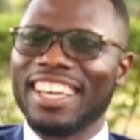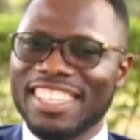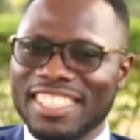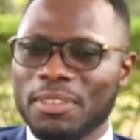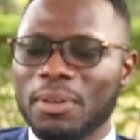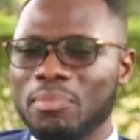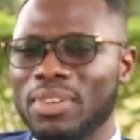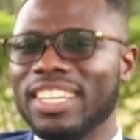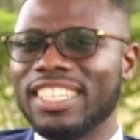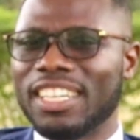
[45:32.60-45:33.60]
He's the
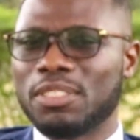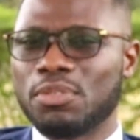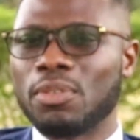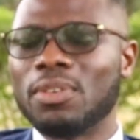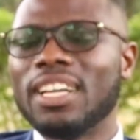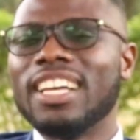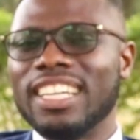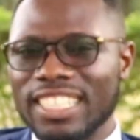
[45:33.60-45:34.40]
one playing that role,